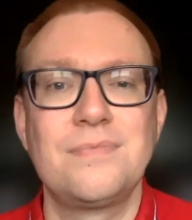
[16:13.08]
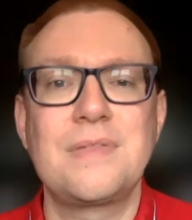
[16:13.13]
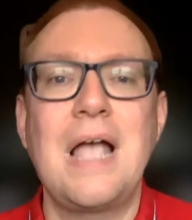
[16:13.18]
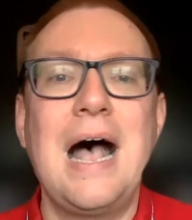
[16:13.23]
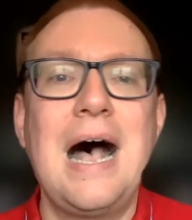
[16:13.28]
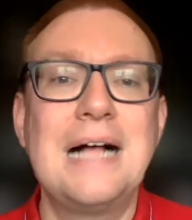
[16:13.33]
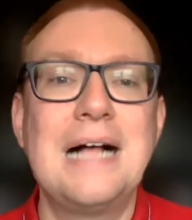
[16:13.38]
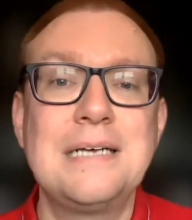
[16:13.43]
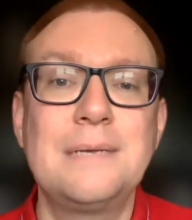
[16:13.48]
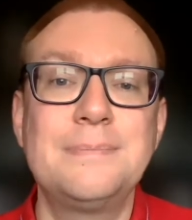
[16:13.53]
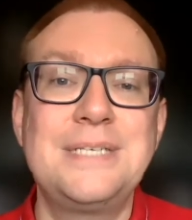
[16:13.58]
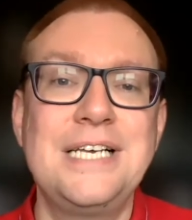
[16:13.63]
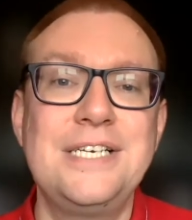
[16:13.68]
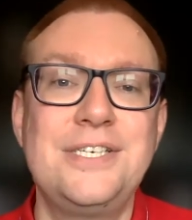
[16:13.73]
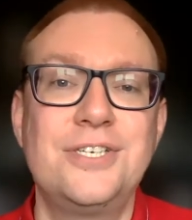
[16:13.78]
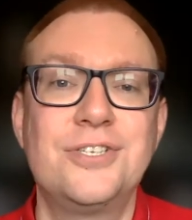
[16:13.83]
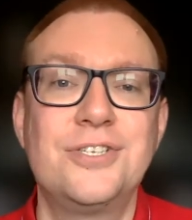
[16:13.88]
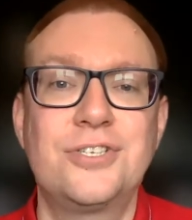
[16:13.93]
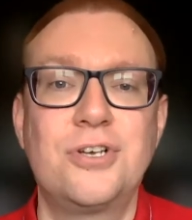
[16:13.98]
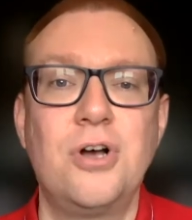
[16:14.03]

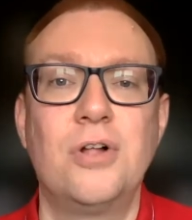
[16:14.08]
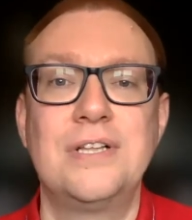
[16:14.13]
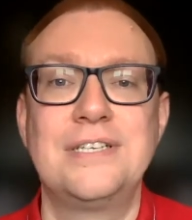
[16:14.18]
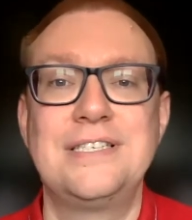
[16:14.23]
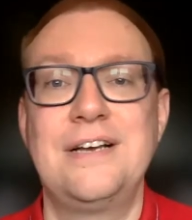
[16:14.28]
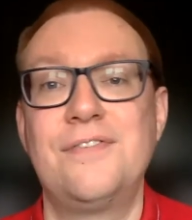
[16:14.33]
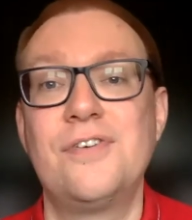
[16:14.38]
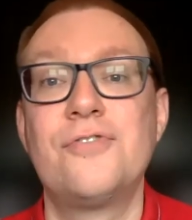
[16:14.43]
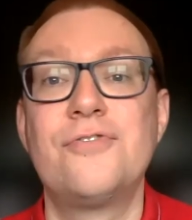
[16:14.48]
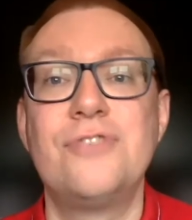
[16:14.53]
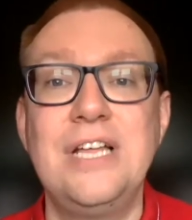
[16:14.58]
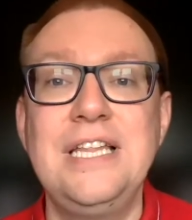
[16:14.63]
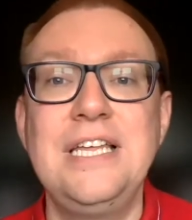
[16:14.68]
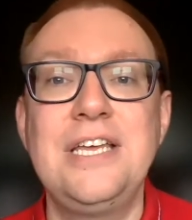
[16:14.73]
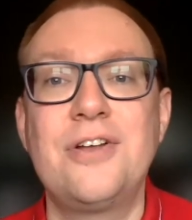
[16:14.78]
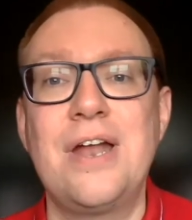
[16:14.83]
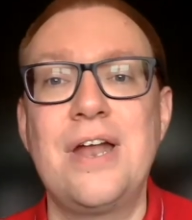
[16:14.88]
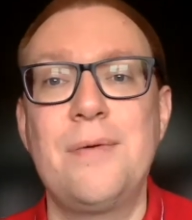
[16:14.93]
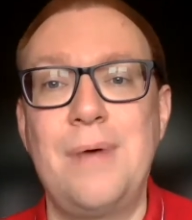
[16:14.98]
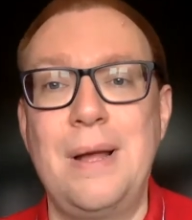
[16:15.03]
Adaptation Scotland have a really
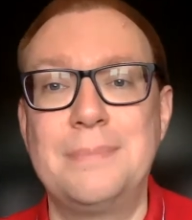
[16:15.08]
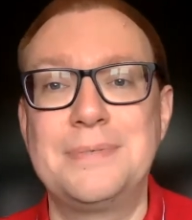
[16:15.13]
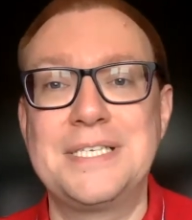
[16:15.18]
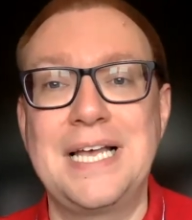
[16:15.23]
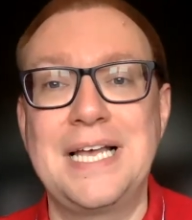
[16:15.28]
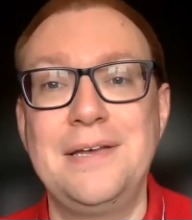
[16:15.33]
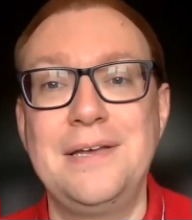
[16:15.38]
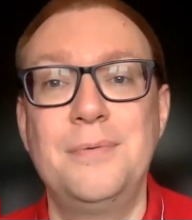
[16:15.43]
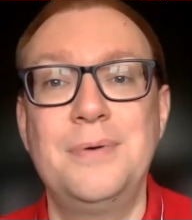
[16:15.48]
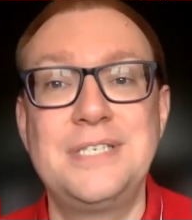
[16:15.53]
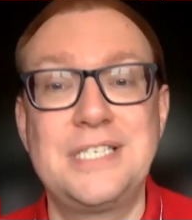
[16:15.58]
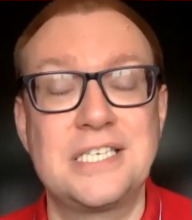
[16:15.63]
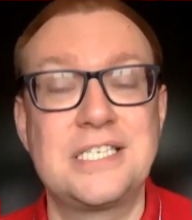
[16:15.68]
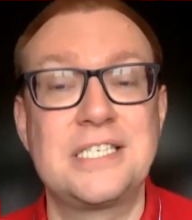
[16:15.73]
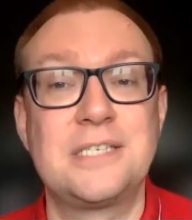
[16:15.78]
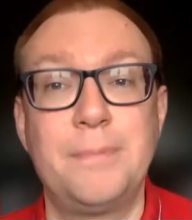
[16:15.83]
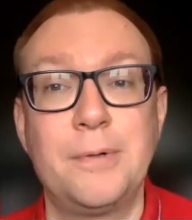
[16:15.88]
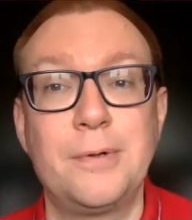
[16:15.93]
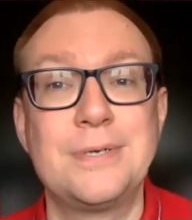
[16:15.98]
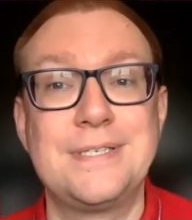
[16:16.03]
great website which
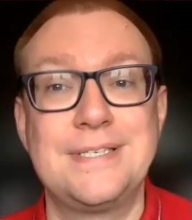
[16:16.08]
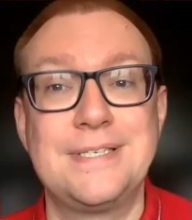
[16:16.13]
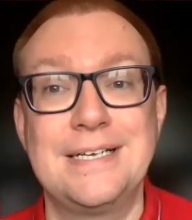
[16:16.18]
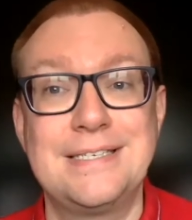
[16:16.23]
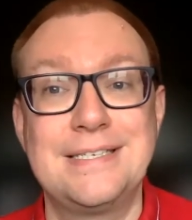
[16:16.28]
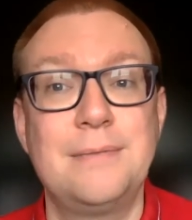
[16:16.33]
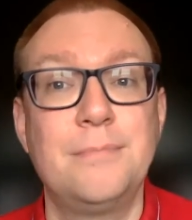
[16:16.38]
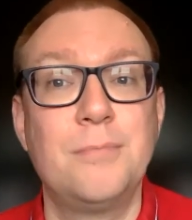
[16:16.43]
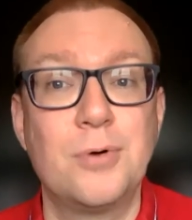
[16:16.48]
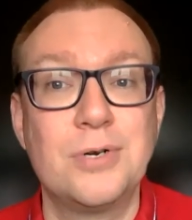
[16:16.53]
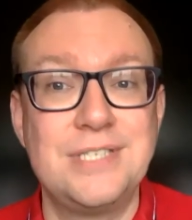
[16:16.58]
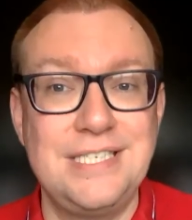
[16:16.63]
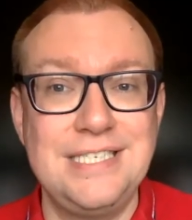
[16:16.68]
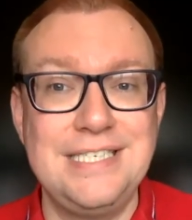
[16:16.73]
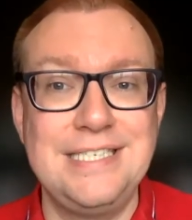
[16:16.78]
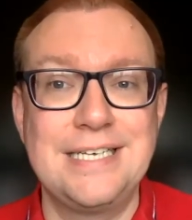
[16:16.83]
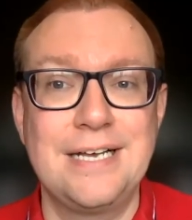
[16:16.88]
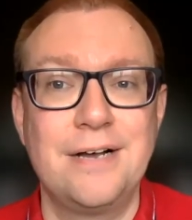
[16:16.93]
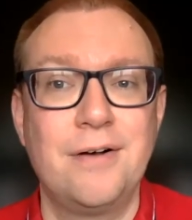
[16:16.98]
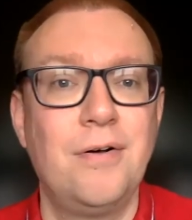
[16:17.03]
explores this in more
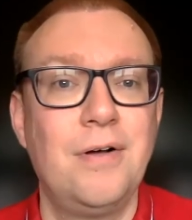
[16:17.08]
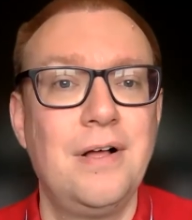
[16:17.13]
detail.